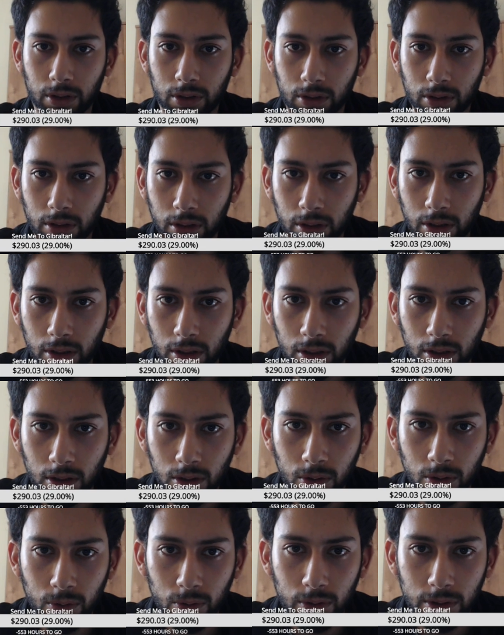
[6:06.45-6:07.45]
And
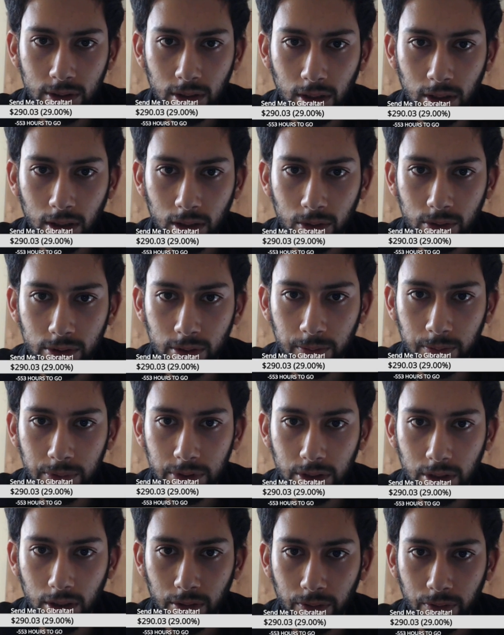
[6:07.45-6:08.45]
now he's allowed some
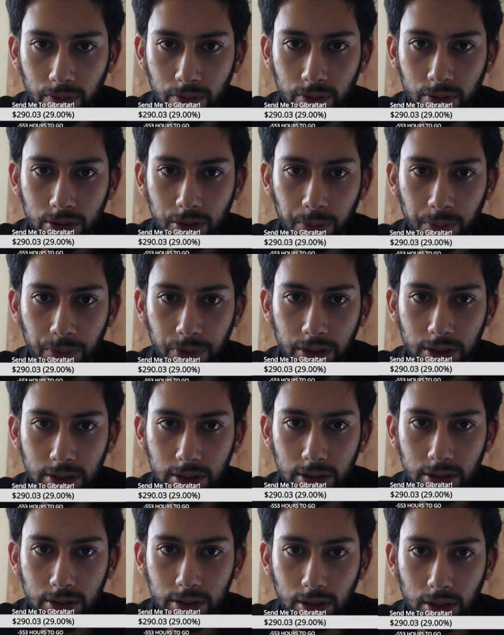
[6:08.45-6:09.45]
stuff, Check. some
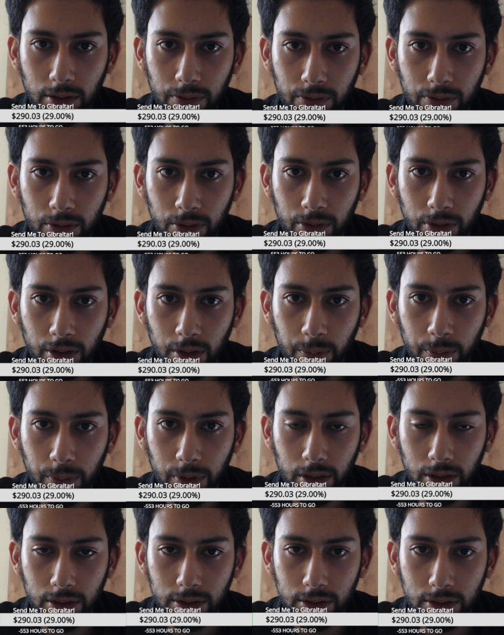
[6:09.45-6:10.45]
nasty stuff to Time take
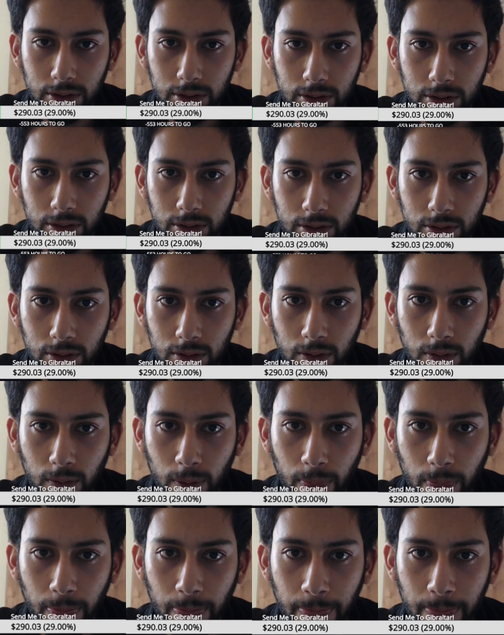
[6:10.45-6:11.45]
place.
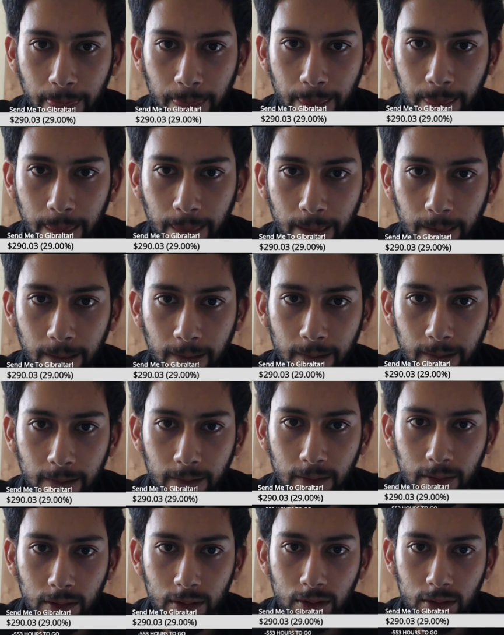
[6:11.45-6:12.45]
Check.
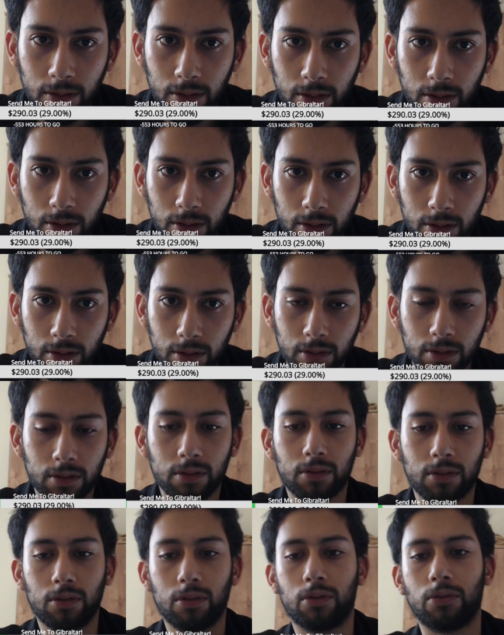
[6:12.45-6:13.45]
Check.
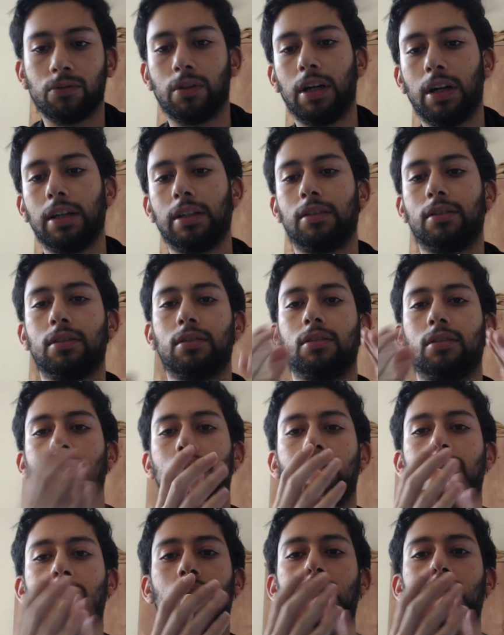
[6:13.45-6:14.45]
All right.
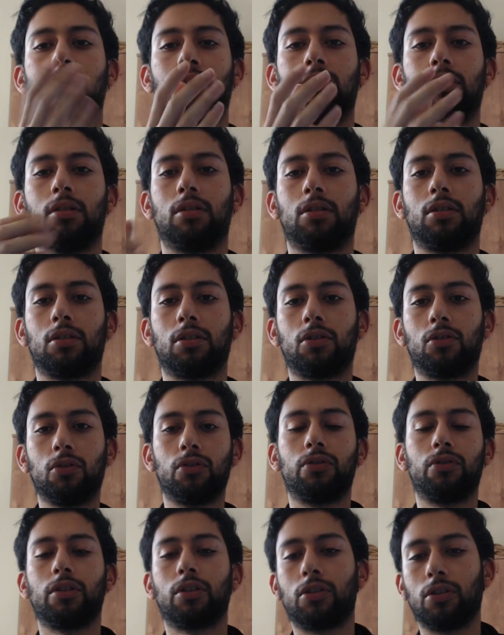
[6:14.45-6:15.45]
Good
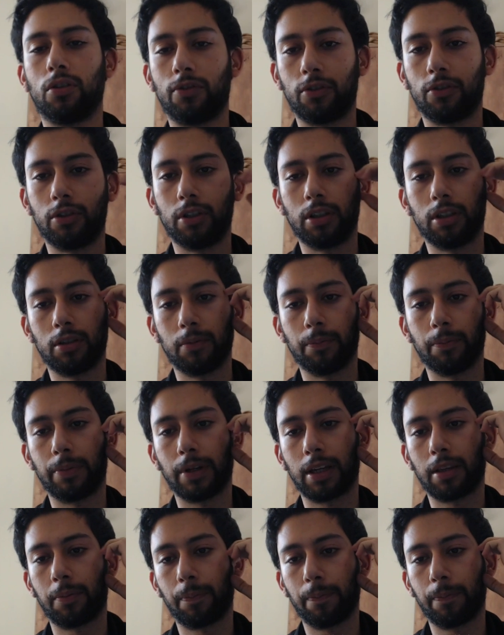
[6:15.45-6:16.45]
recovery,
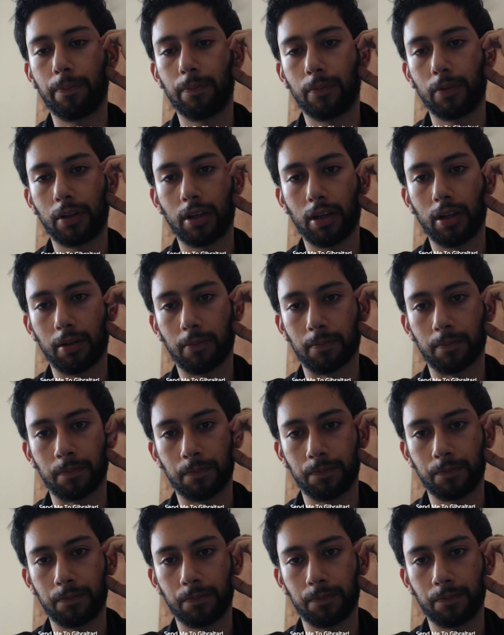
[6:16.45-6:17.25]
bad game.